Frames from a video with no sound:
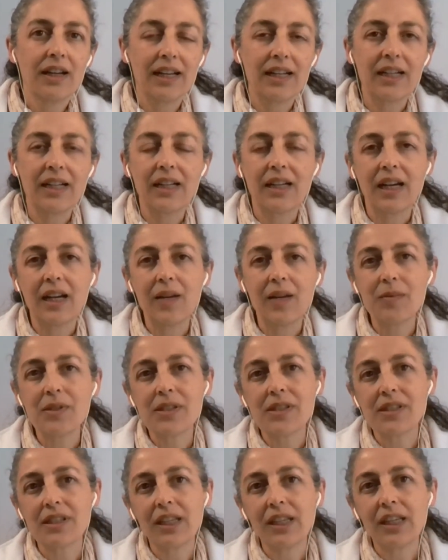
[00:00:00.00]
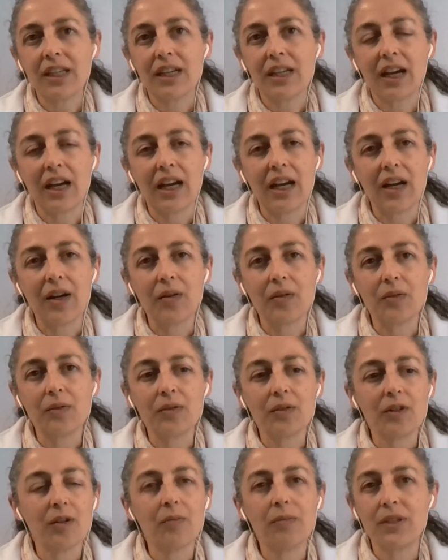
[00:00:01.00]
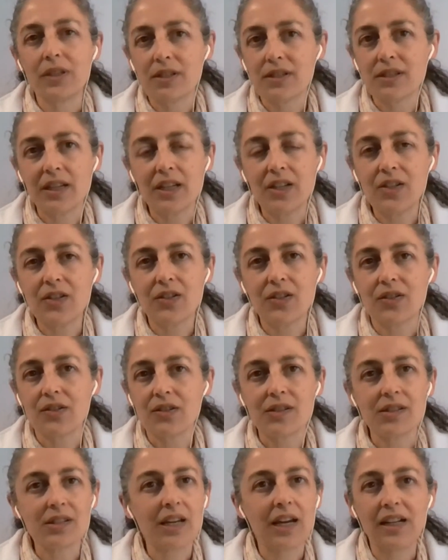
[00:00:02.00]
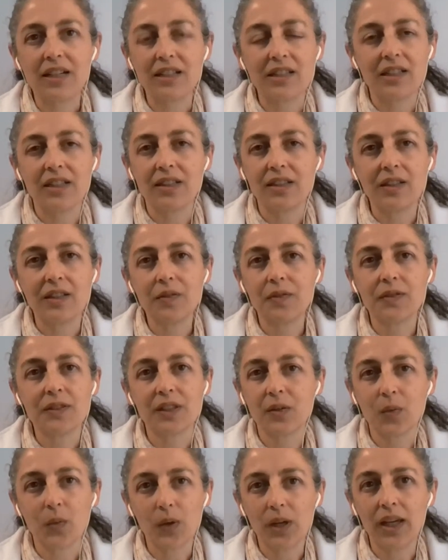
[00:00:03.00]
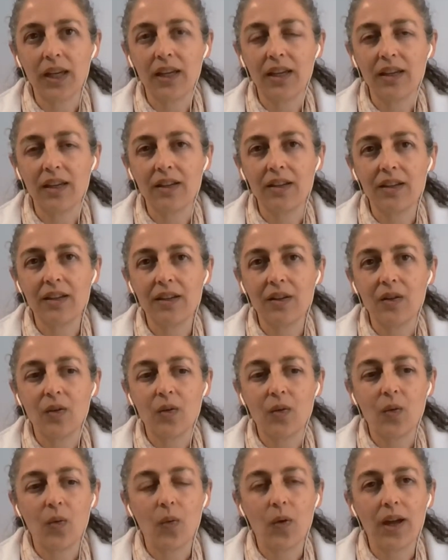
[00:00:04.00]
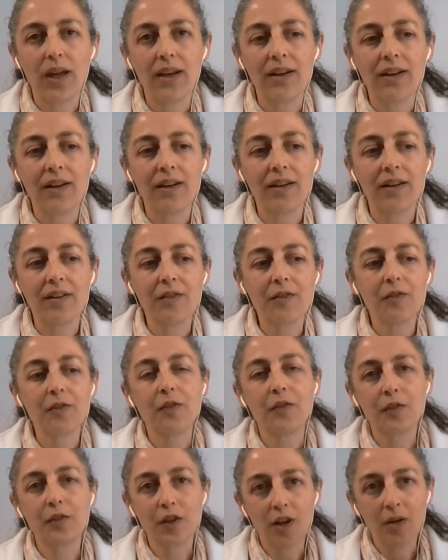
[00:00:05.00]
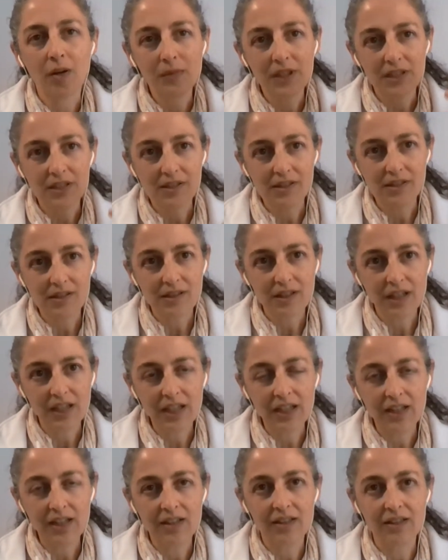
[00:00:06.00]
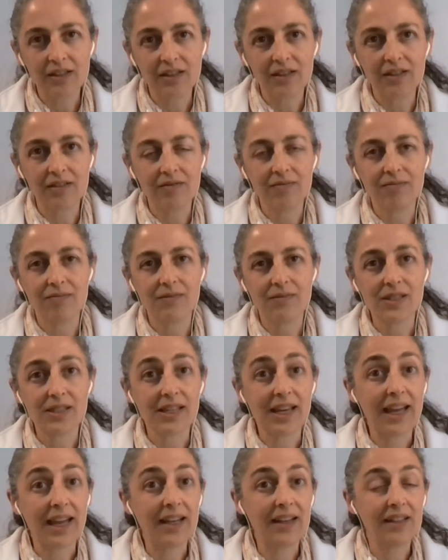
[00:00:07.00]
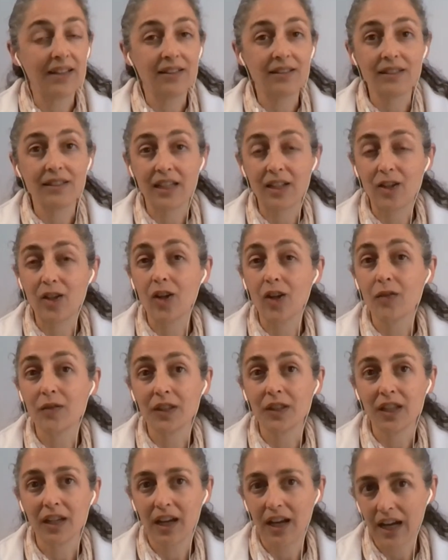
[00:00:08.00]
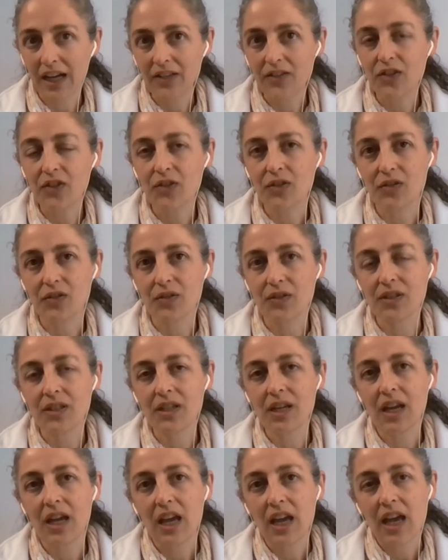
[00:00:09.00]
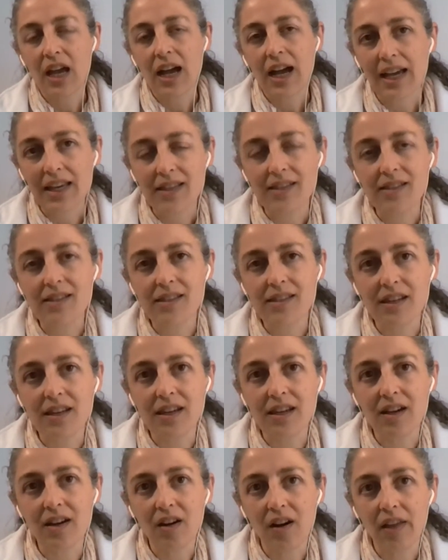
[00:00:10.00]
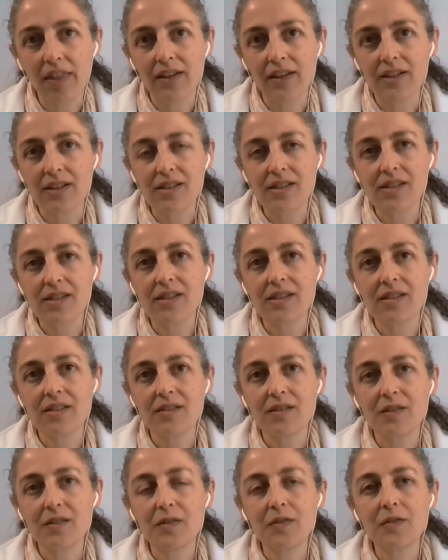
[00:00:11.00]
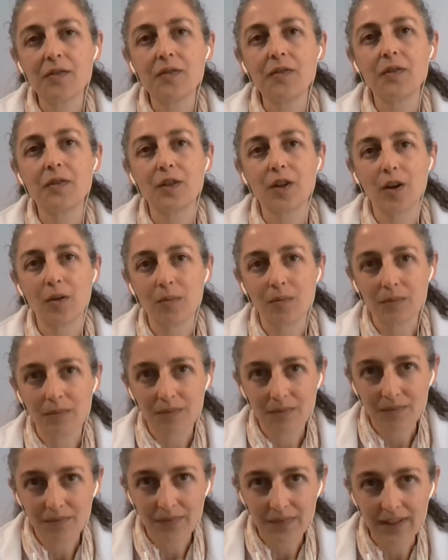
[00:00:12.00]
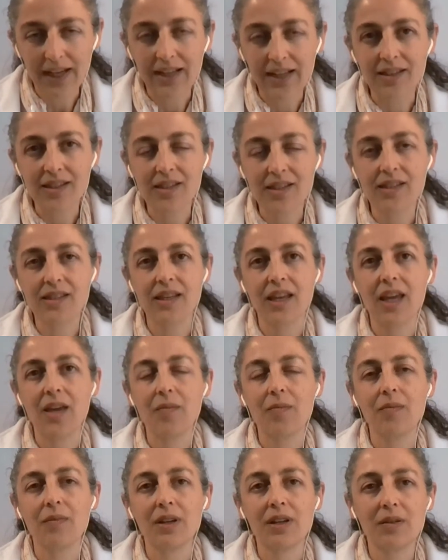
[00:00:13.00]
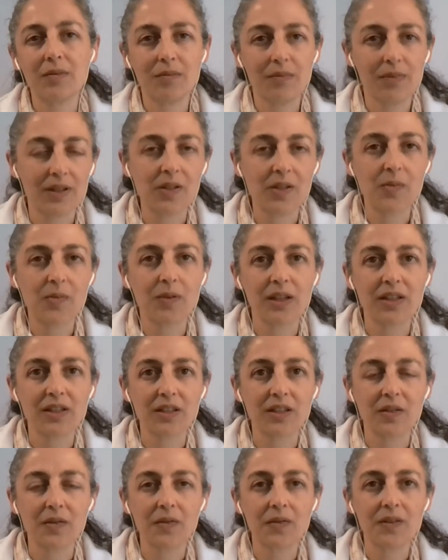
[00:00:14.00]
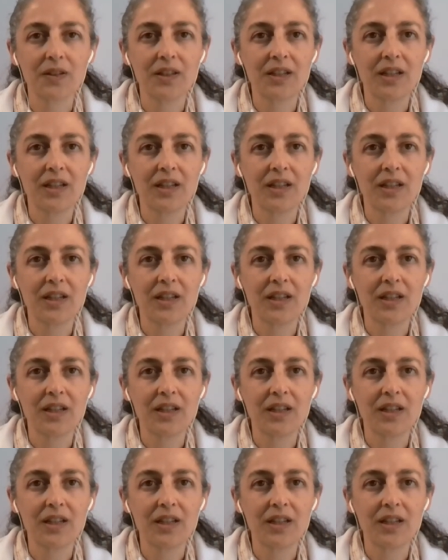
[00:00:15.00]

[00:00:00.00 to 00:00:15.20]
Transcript: And I'm seeing how conversations are in a different way when from this inner silent and loving attitude, I see others from that same perspective.